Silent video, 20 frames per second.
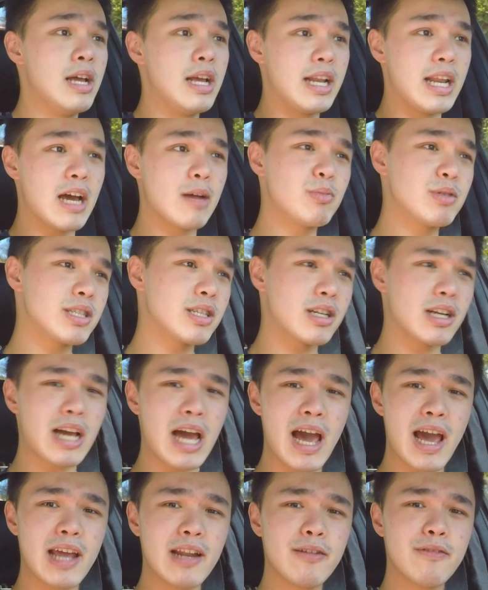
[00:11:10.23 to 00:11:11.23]
Now I'm just gonna
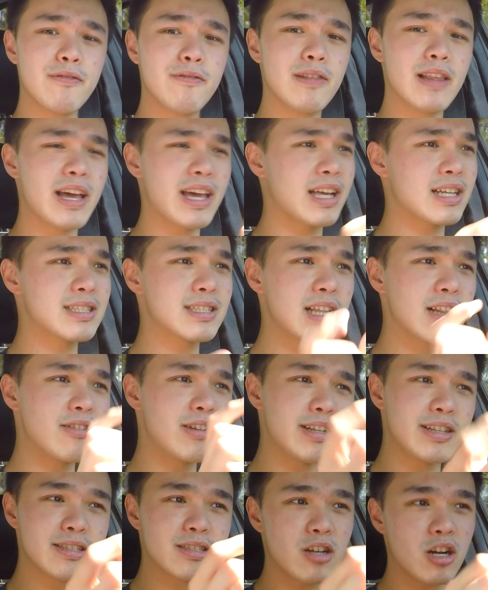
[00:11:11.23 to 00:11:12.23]
kind of like
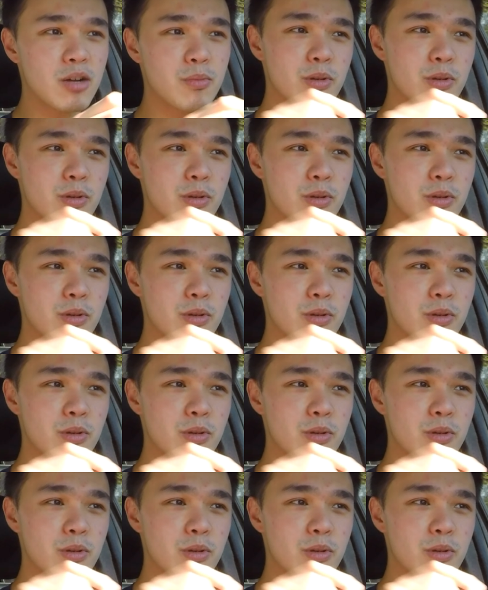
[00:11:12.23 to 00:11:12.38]
accelerate this car,